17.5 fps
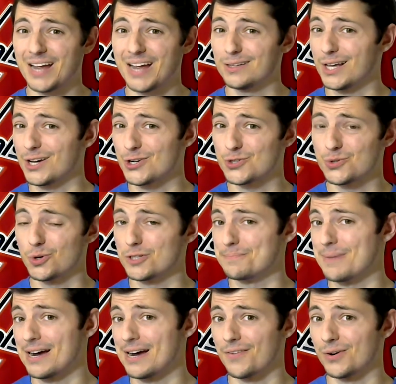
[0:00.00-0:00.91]
I like
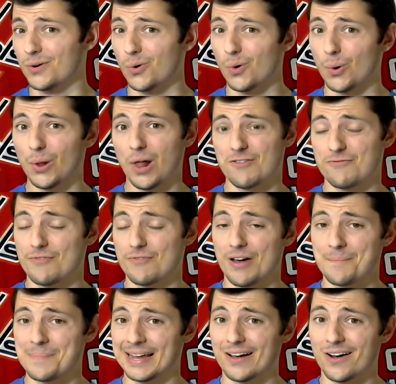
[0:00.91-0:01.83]
Schultz better than Orlov, if
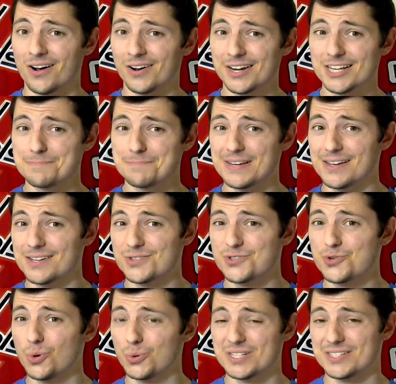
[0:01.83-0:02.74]
I'm being honest, because
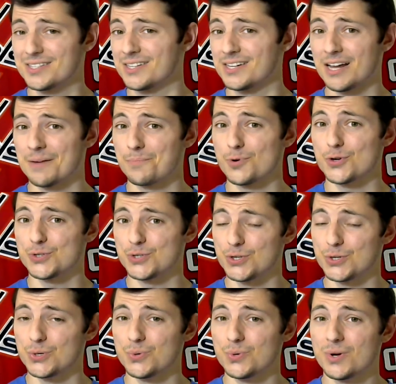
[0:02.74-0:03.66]
Schultz is the number
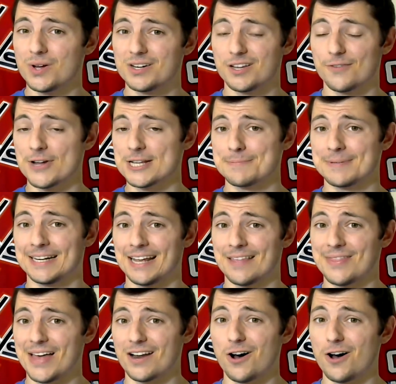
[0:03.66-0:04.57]
two defenseman
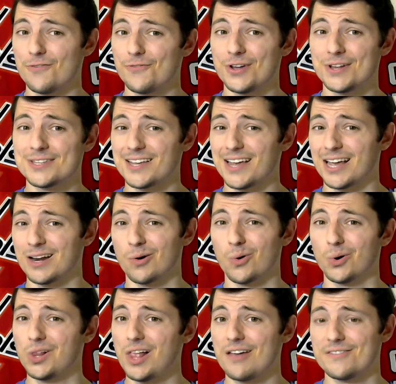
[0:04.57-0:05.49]
in that offense, and
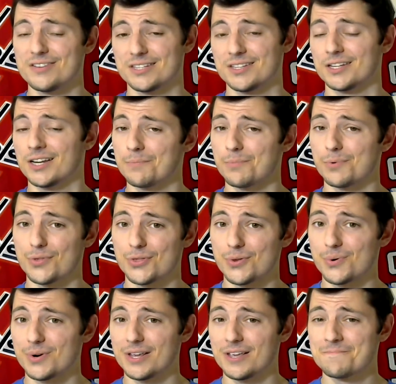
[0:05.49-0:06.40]
Orlov is the number
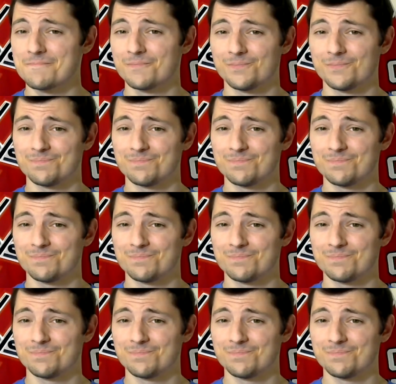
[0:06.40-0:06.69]
three.